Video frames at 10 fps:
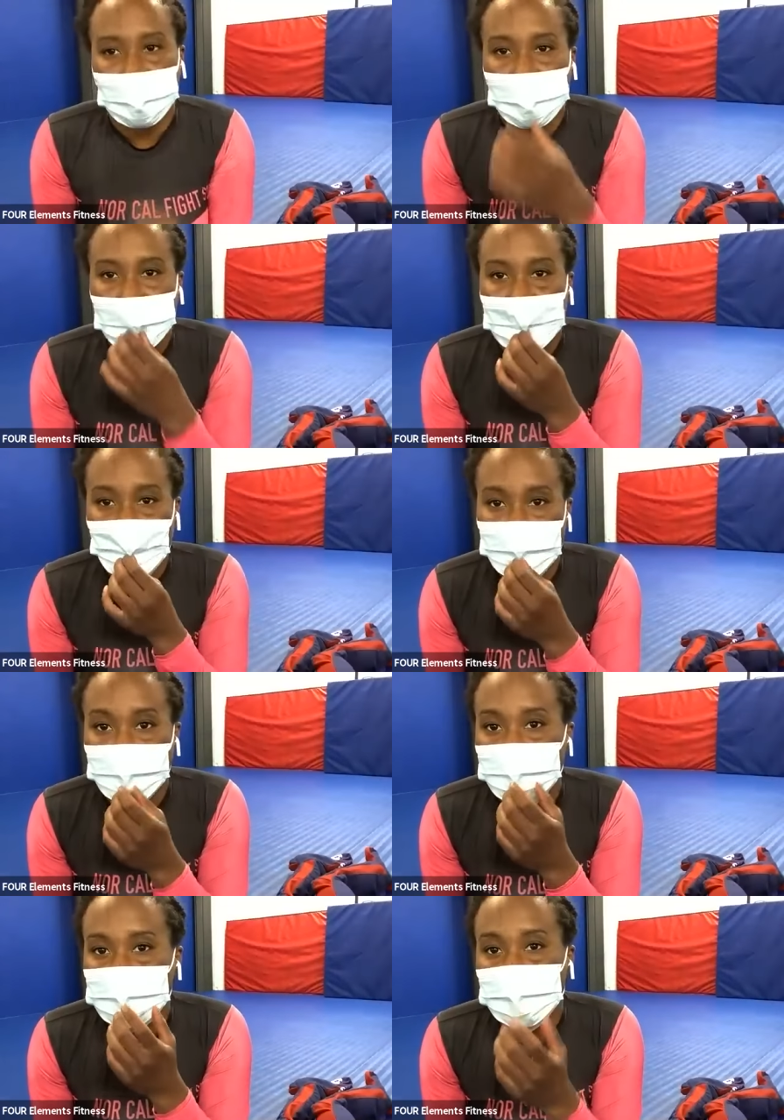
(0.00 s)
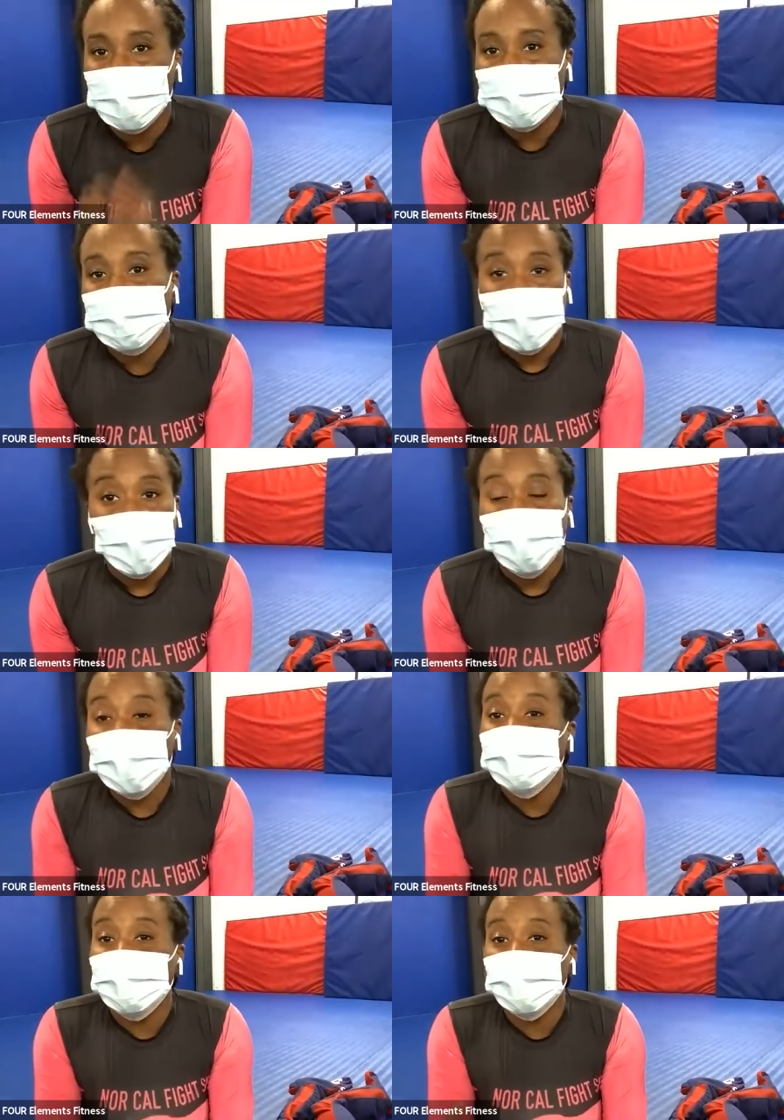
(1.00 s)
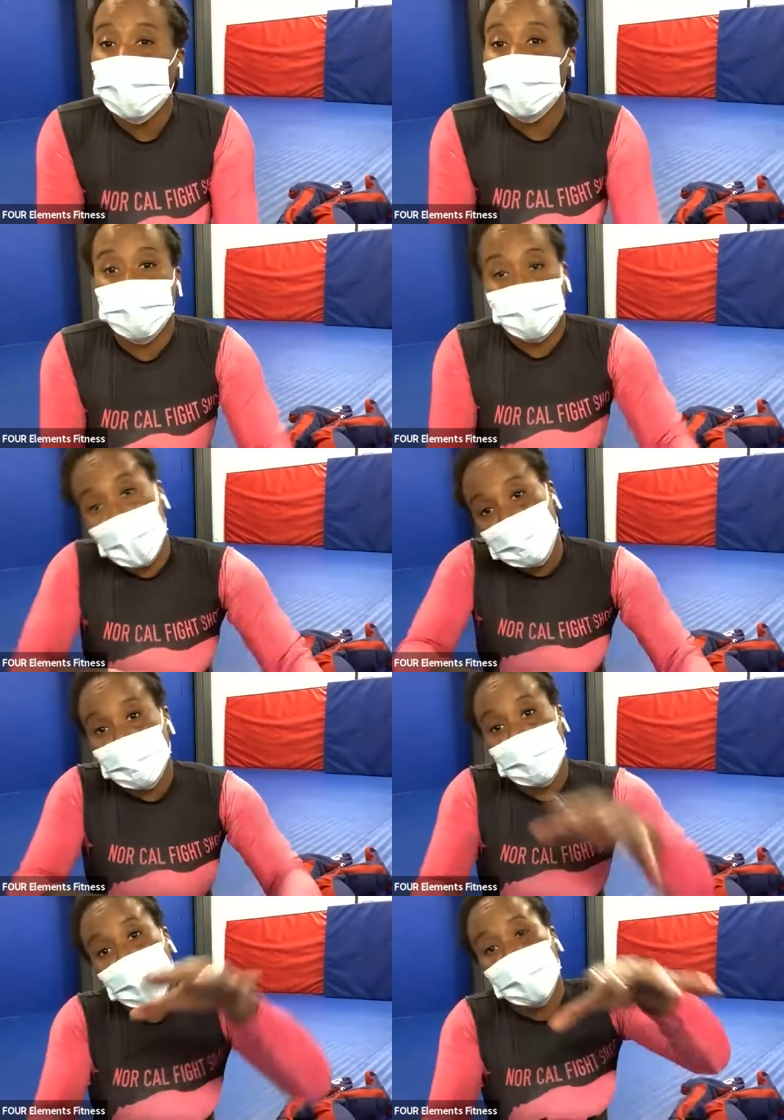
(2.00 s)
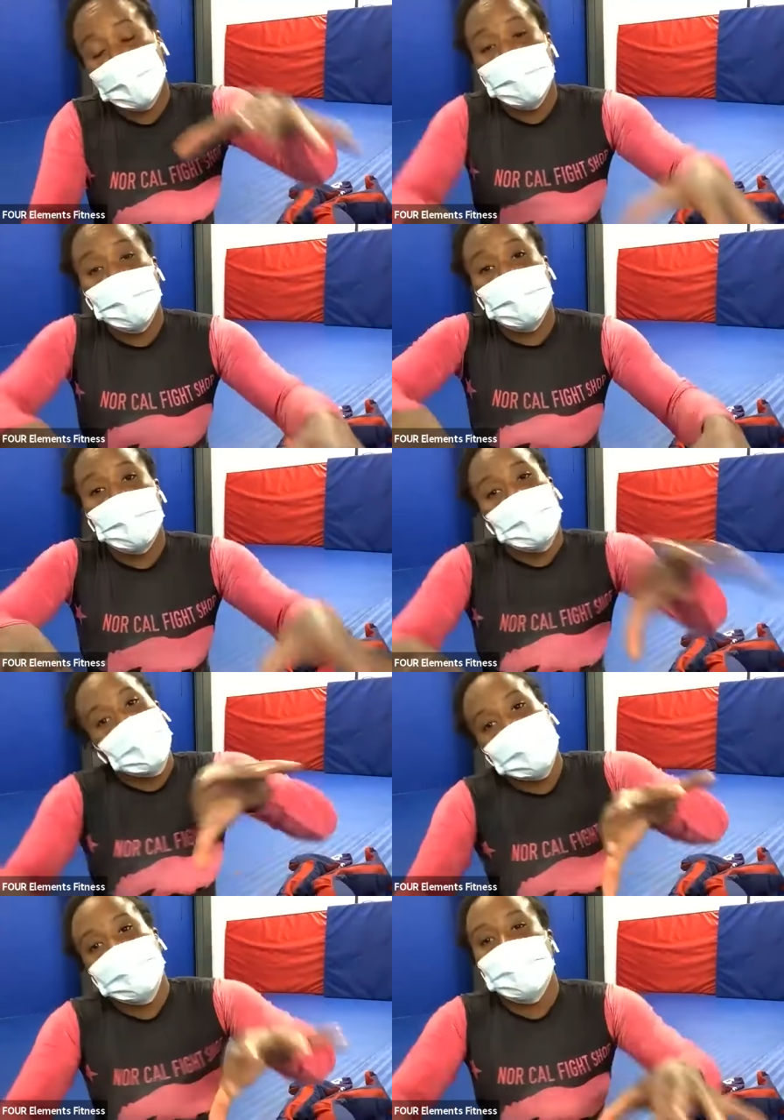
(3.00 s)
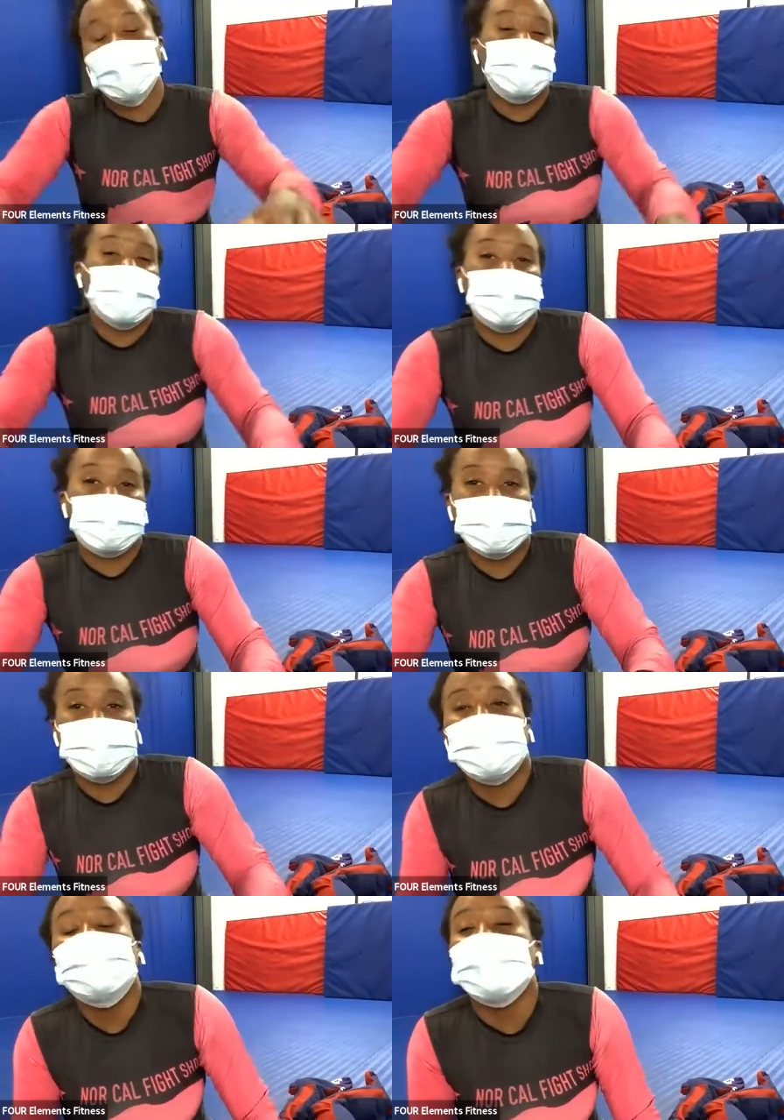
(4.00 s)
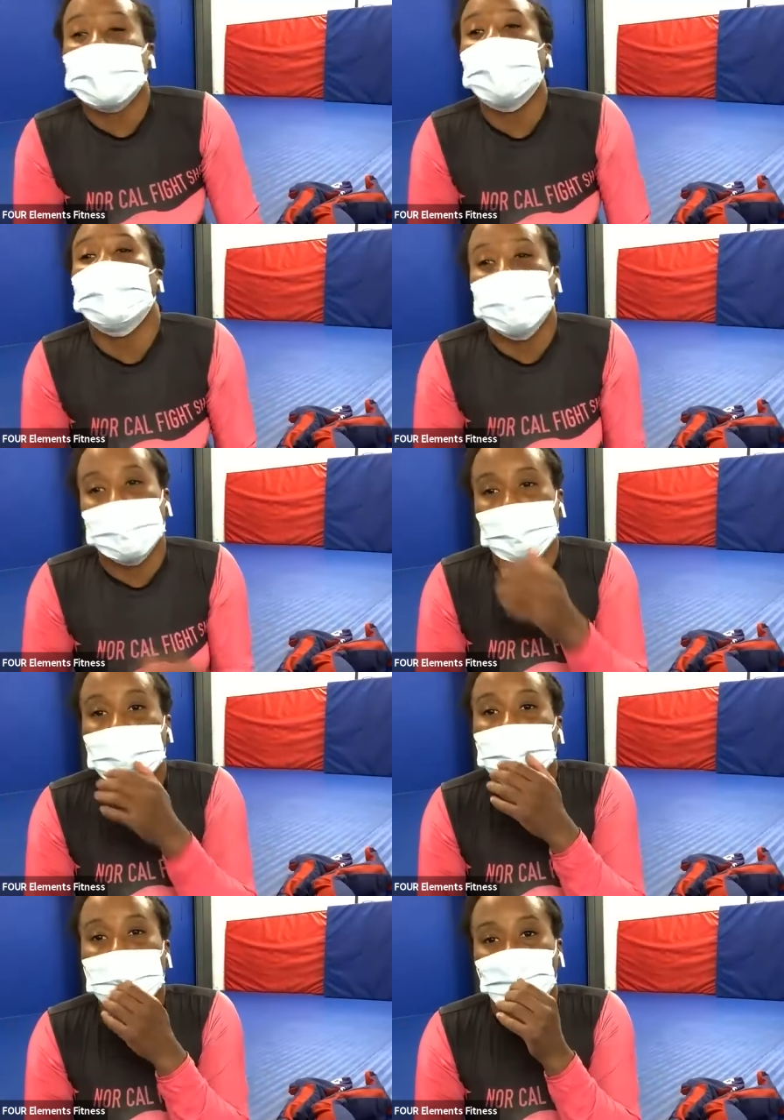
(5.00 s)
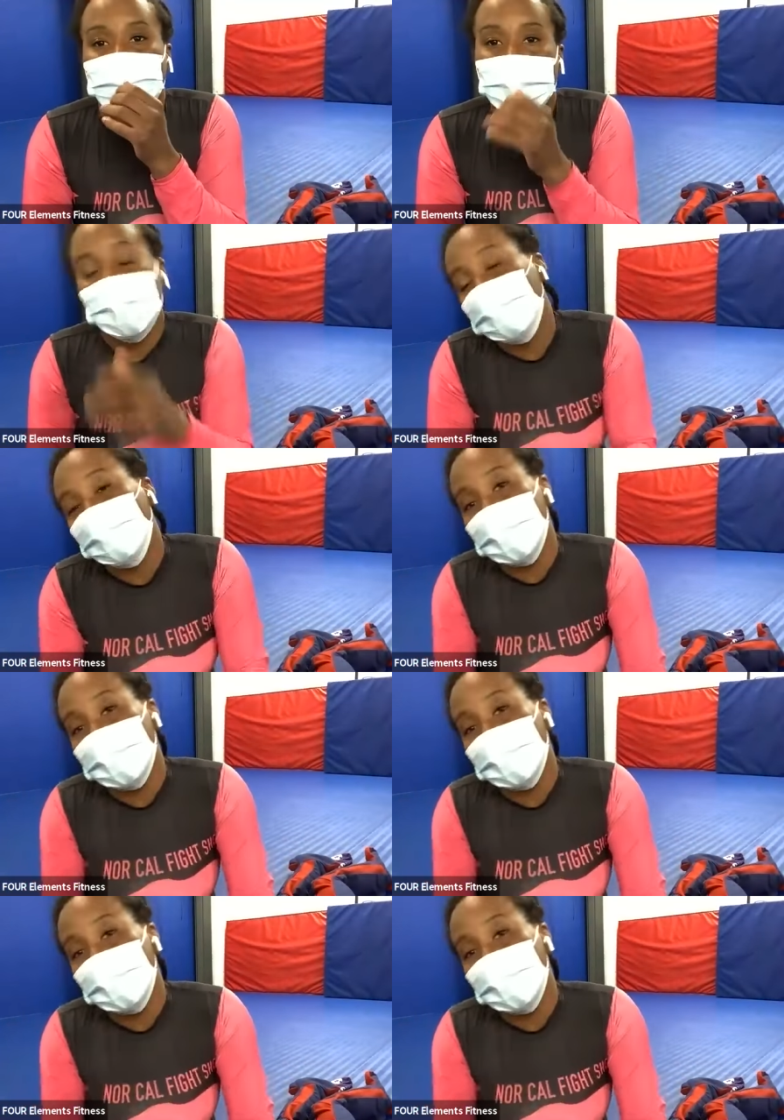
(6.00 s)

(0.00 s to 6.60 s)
good. Yeah, good to know. Once you feel the pressure relieve, that's when you'll be able to choose how you want to move. How do you